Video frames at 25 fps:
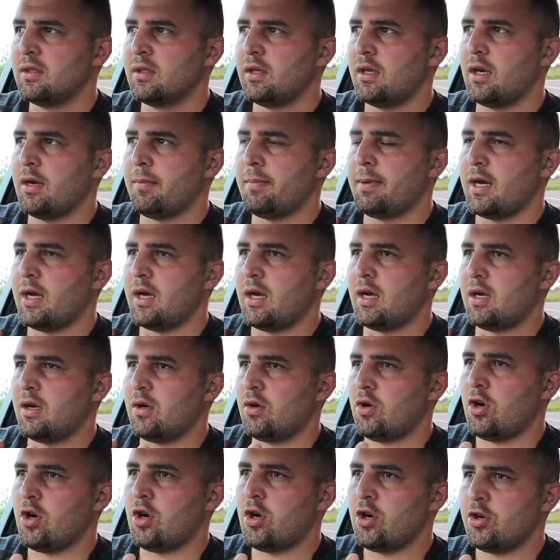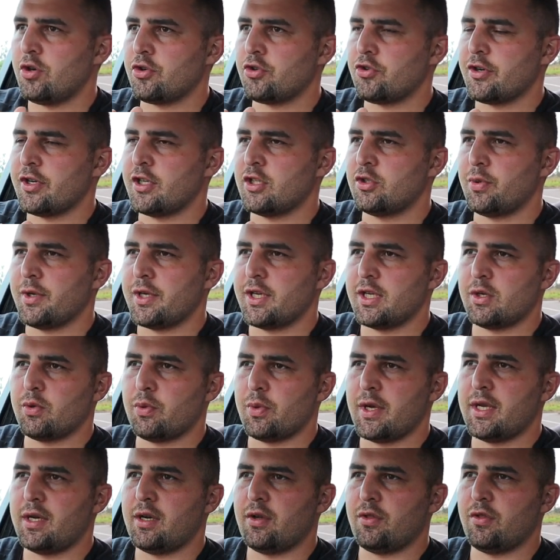about 120
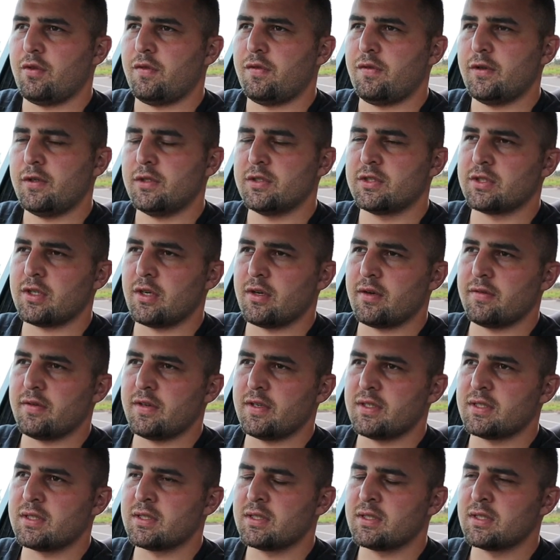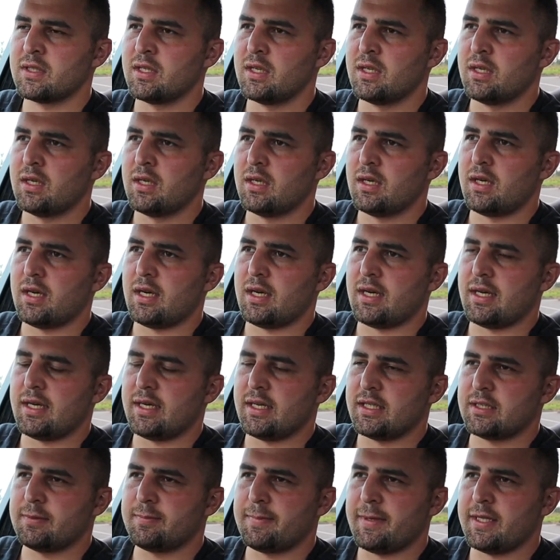quid on the full service.
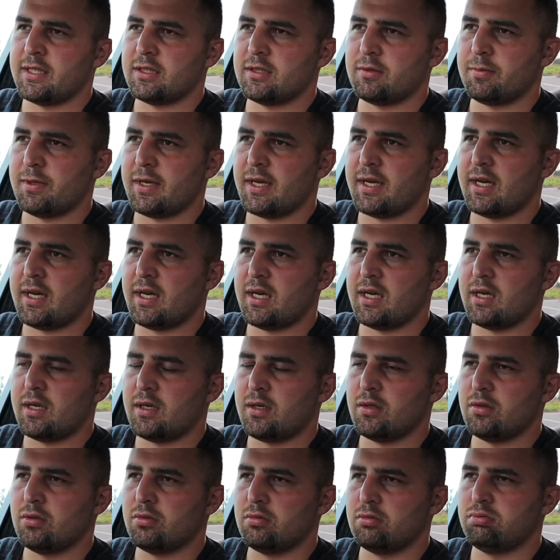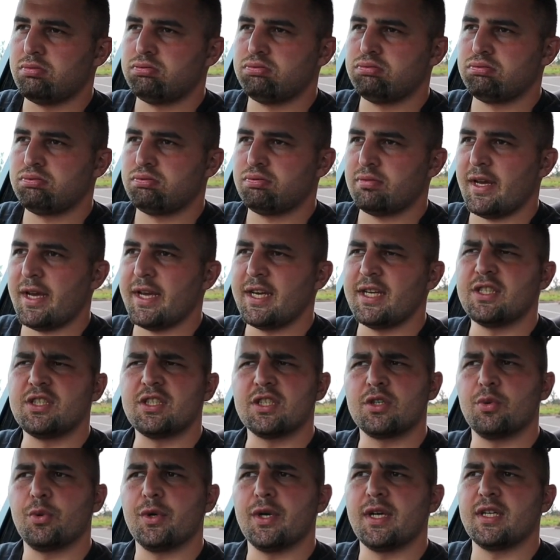I spent about
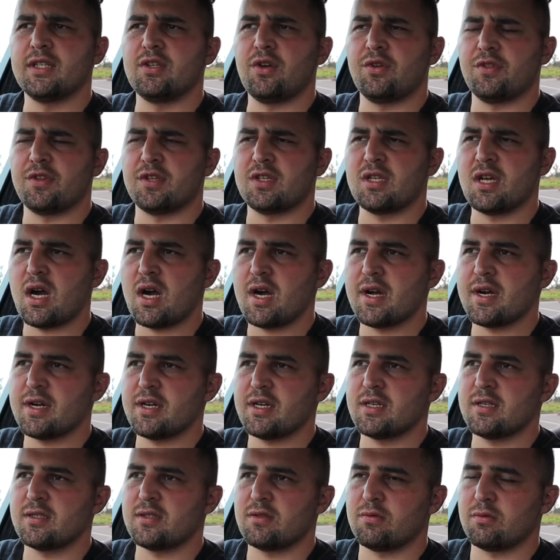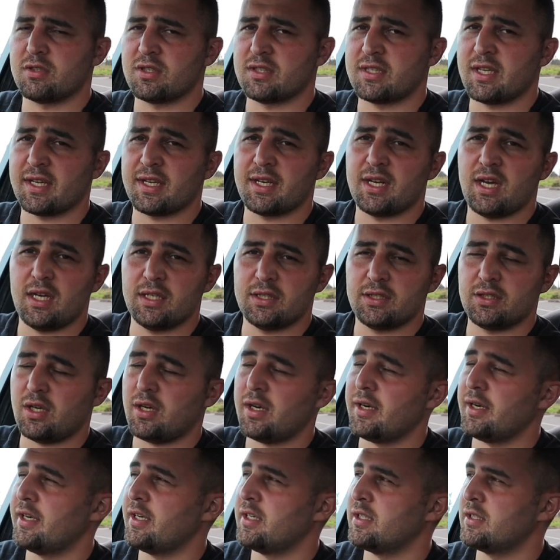80 quid on the tires. It was secondhand
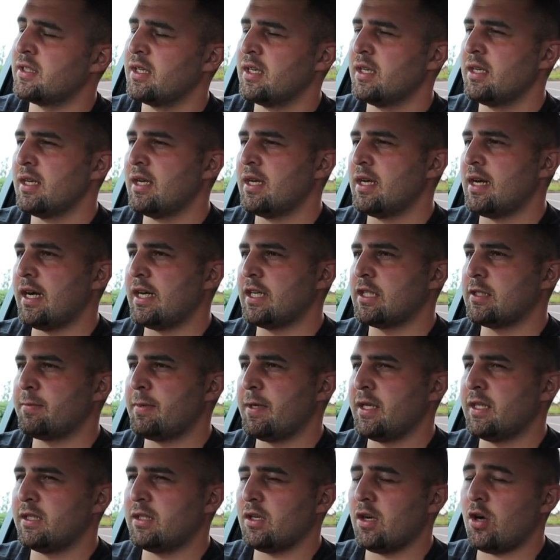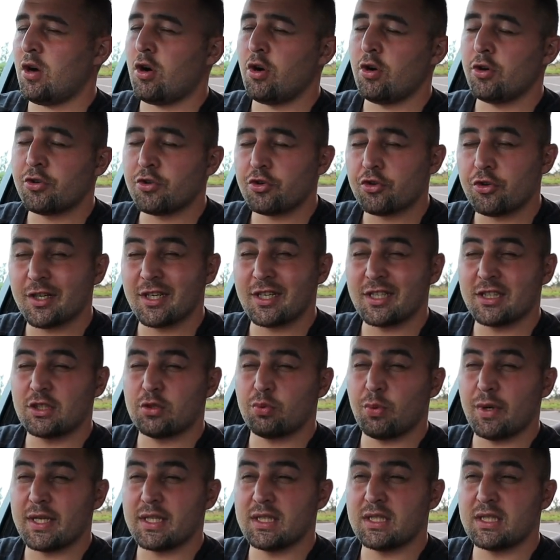tires. I spent
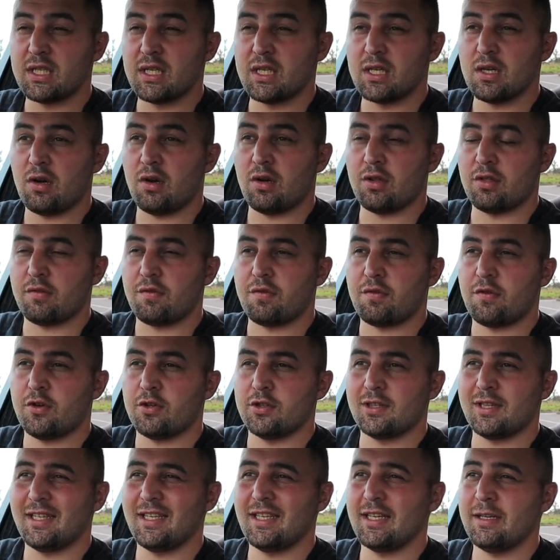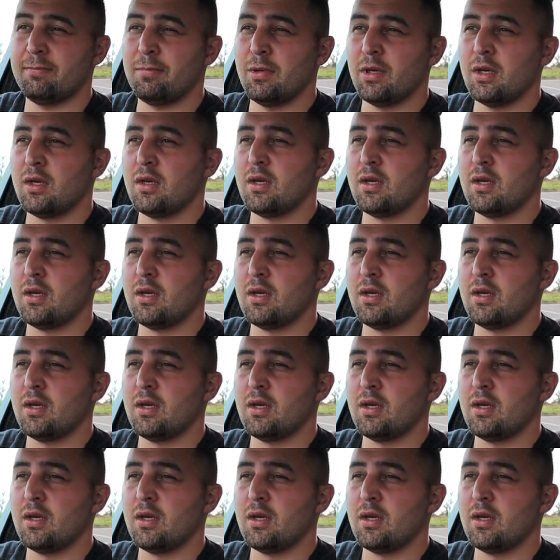120 on the front lip.